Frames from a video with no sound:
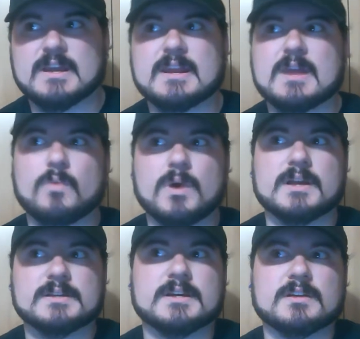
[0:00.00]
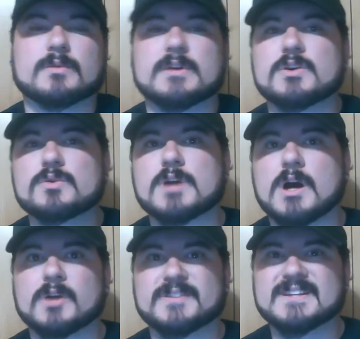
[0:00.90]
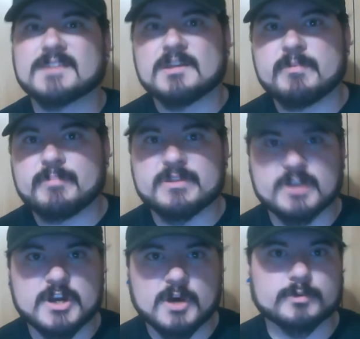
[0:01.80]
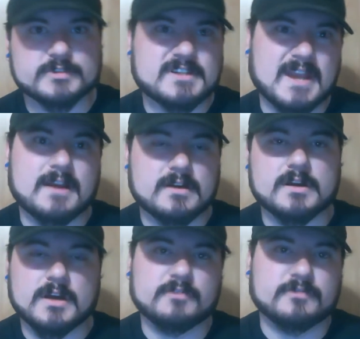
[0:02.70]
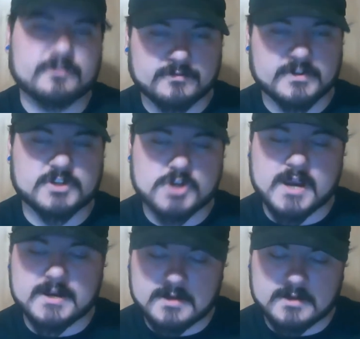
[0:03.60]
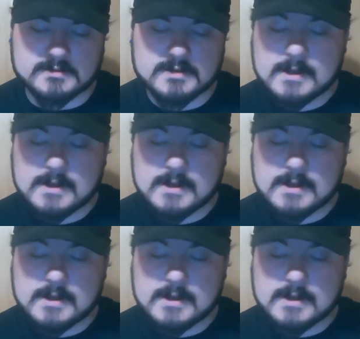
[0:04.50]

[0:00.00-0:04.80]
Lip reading: and it was Hillary who called the TPP the gold standard of free trade deals.